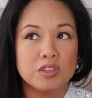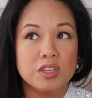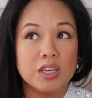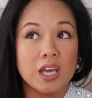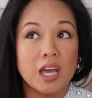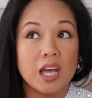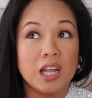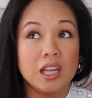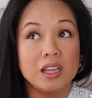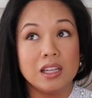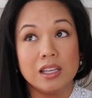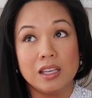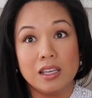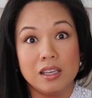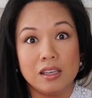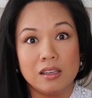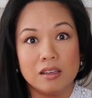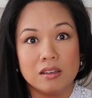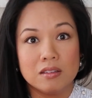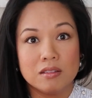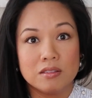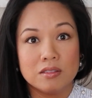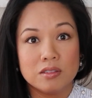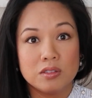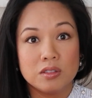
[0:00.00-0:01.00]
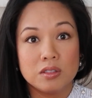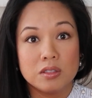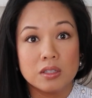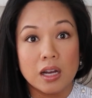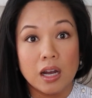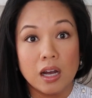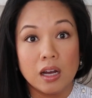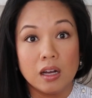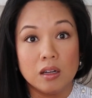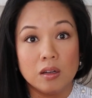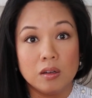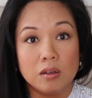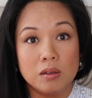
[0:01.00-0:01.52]
Kelly
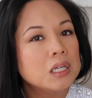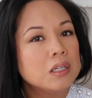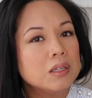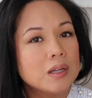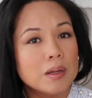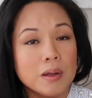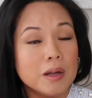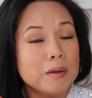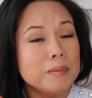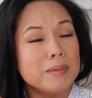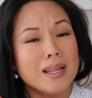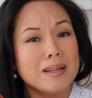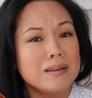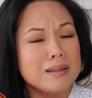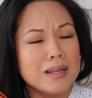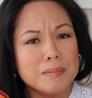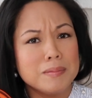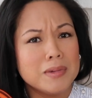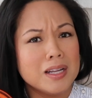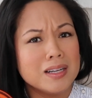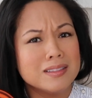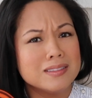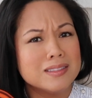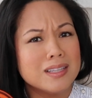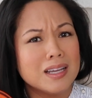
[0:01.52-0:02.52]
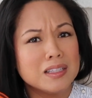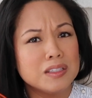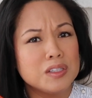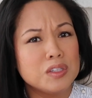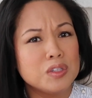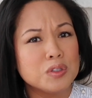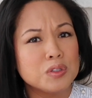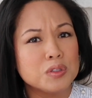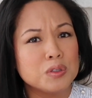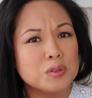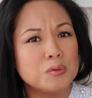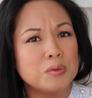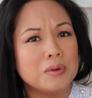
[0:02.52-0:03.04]
style. I'm not exactly
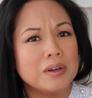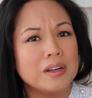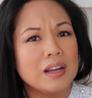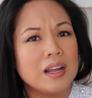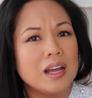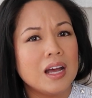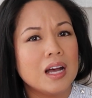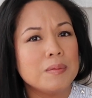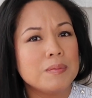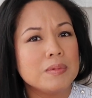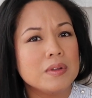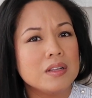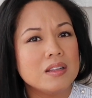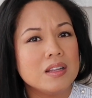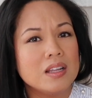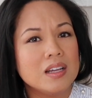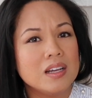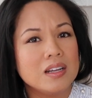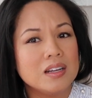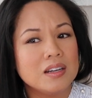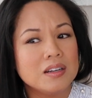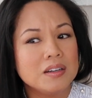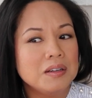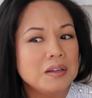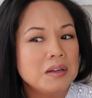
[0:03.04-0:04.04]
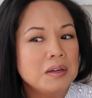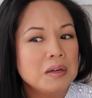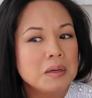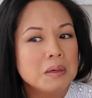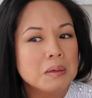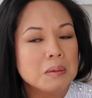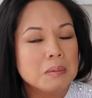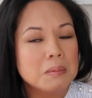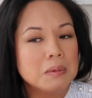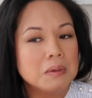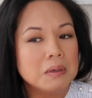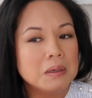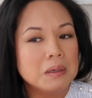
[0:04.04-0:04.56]
sure what happened there,
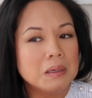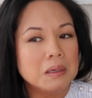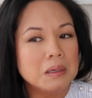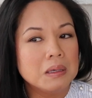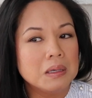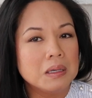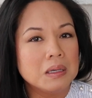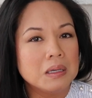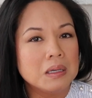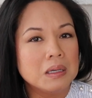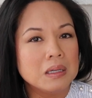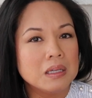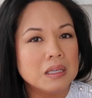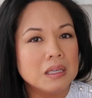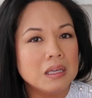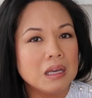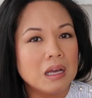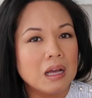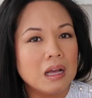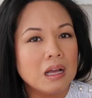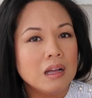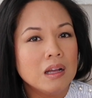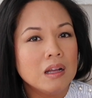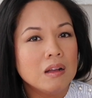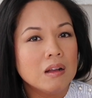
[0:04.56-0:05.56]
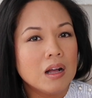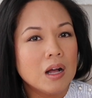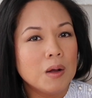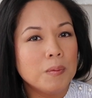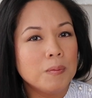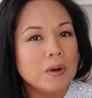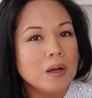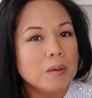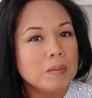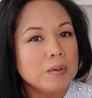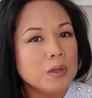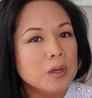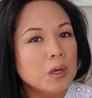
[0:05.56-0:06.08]
but yeah,
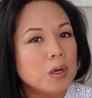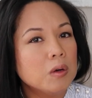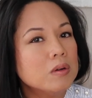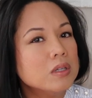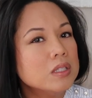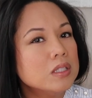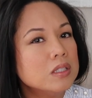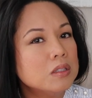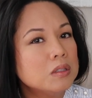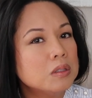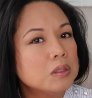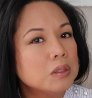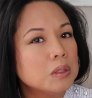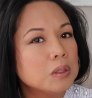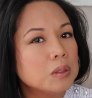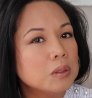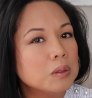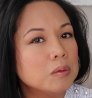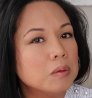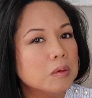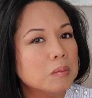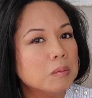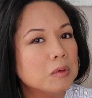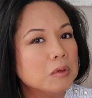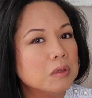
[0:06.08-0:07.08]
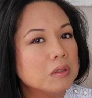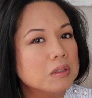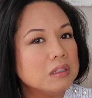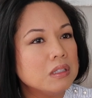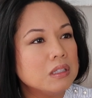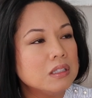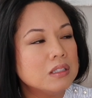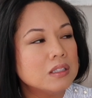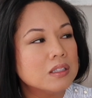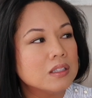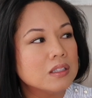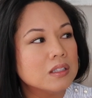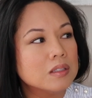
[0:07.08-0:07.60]
I'll probably go into more
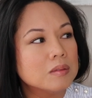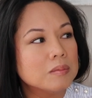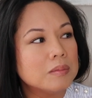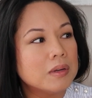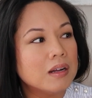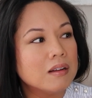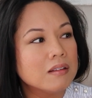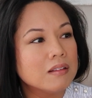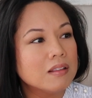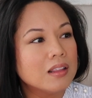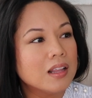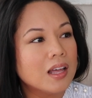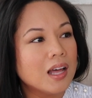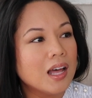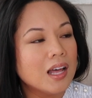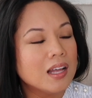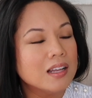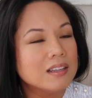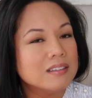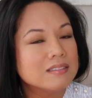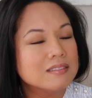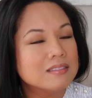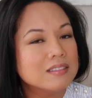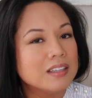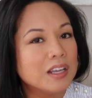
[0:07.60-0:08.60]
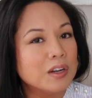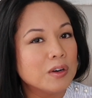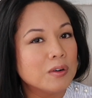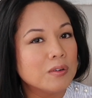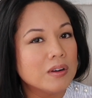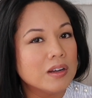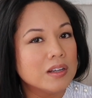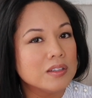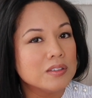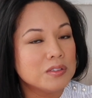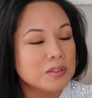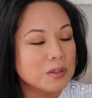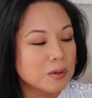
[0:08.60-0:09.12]
detail about that
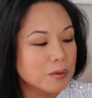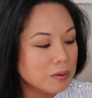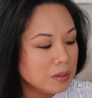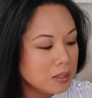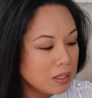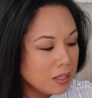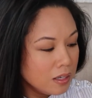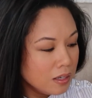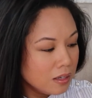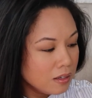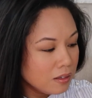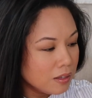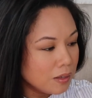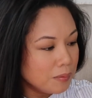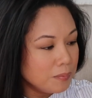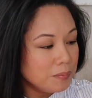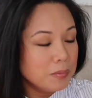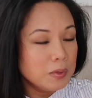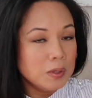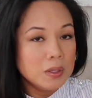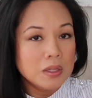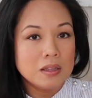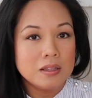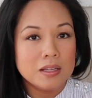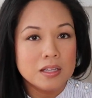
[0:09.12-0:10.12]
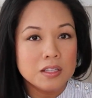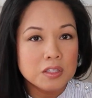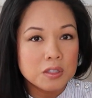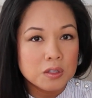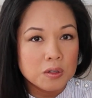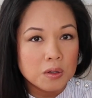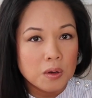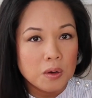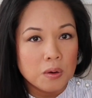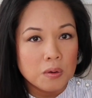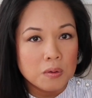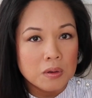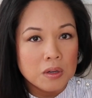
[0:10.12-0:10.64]
later on. So yeah,
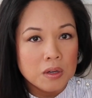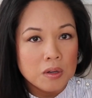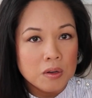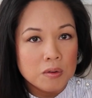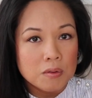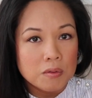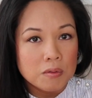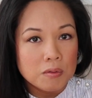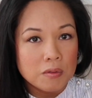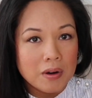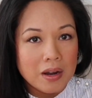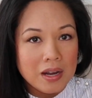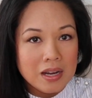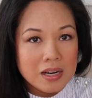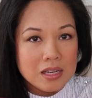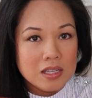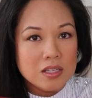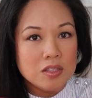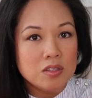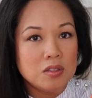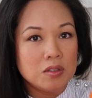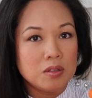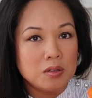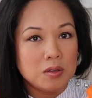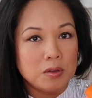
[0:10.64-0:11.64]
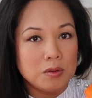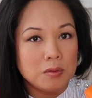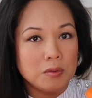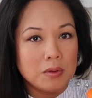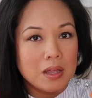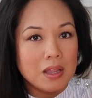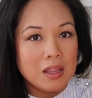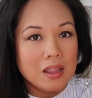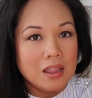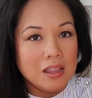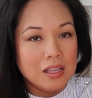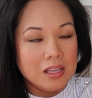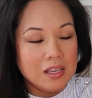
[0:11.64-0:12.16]
let's go right
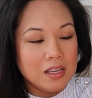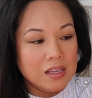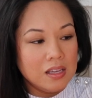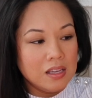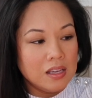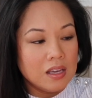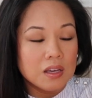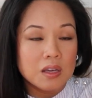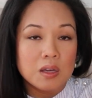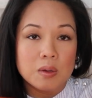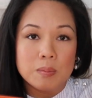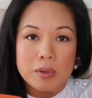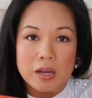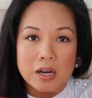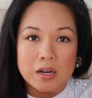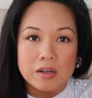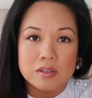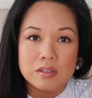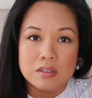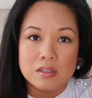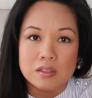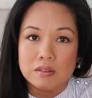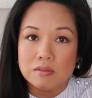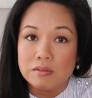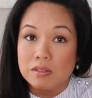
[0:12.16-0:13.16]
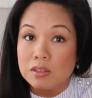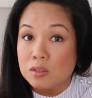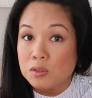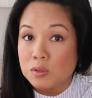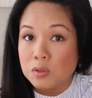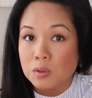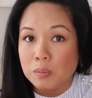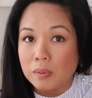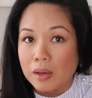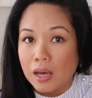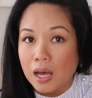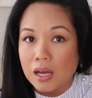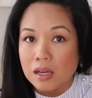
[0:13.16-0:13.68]
into the comparison of these
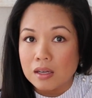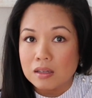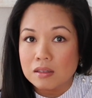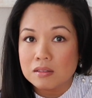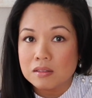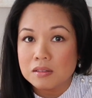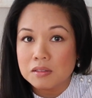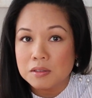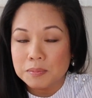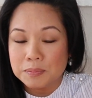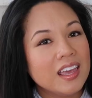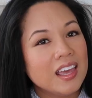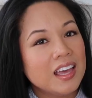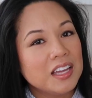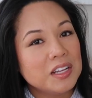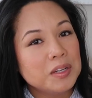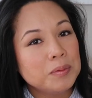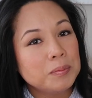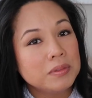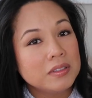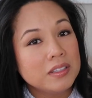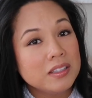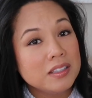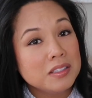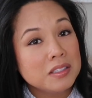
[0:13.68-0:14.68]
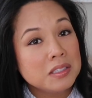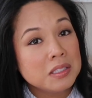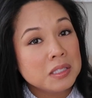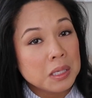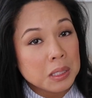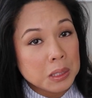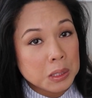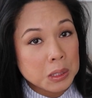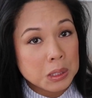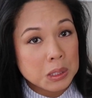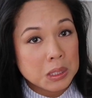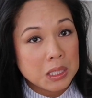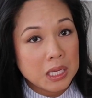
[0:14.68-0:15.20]
two bags. And please
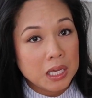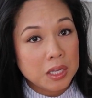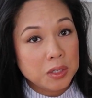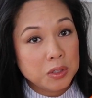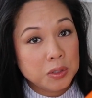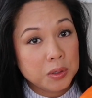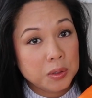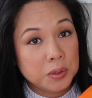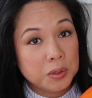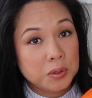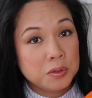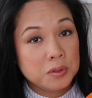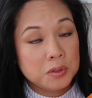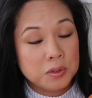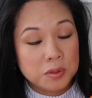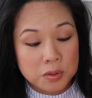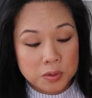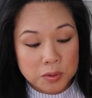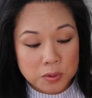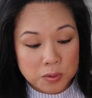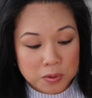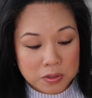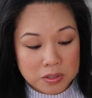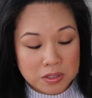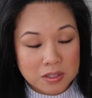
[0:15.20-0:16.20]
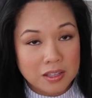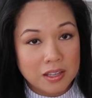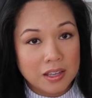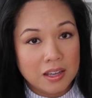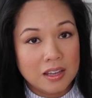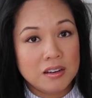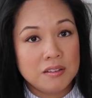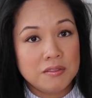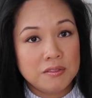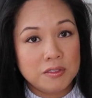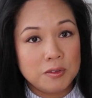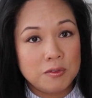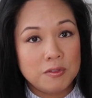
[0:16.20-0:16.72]
stay tuned towards the
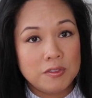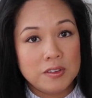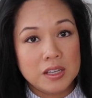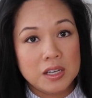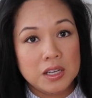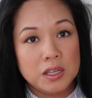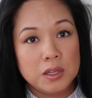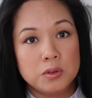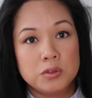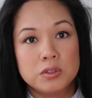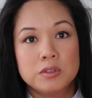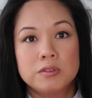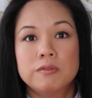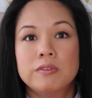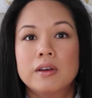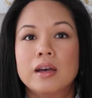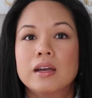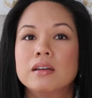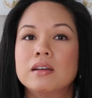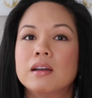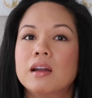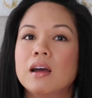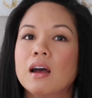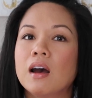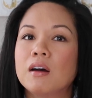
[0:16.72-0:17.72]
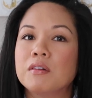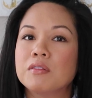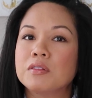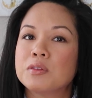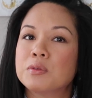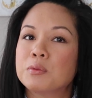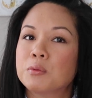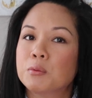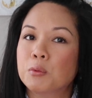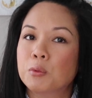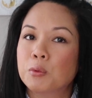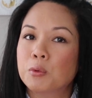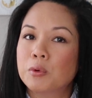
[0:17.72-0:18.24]
end of the video to find out
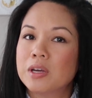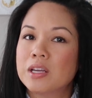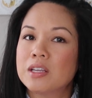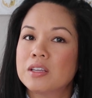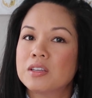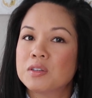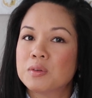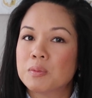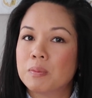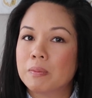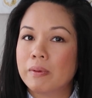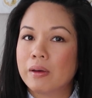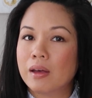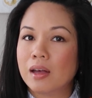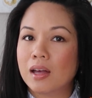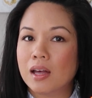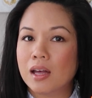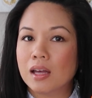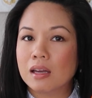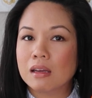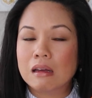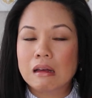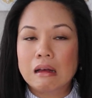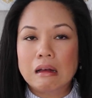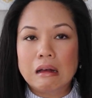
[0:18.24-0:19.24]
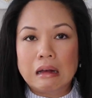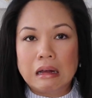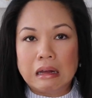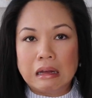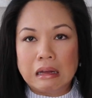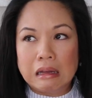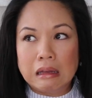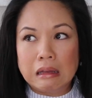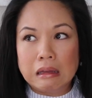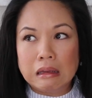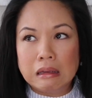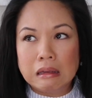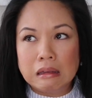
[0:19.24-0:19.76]
which bag
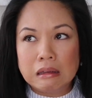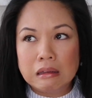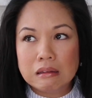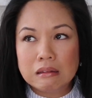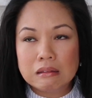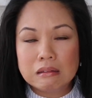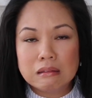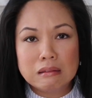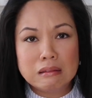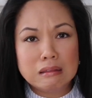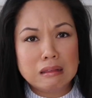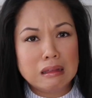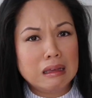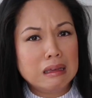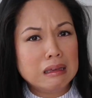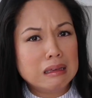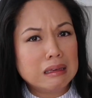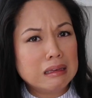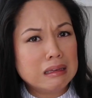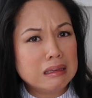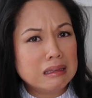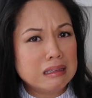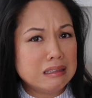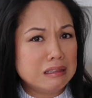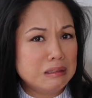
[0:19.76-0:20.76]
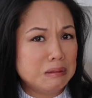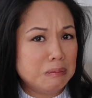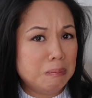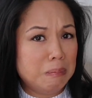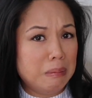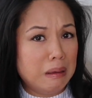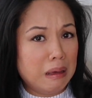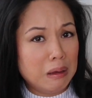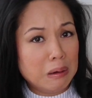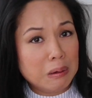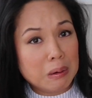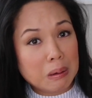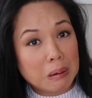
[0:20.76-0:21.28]
I think is
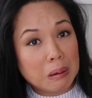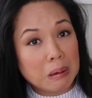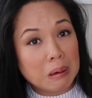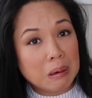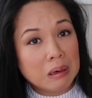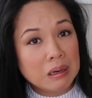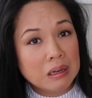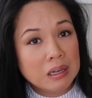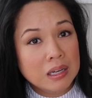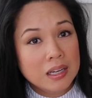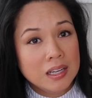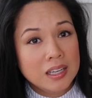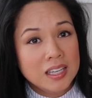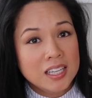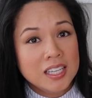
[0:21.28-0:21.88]
better.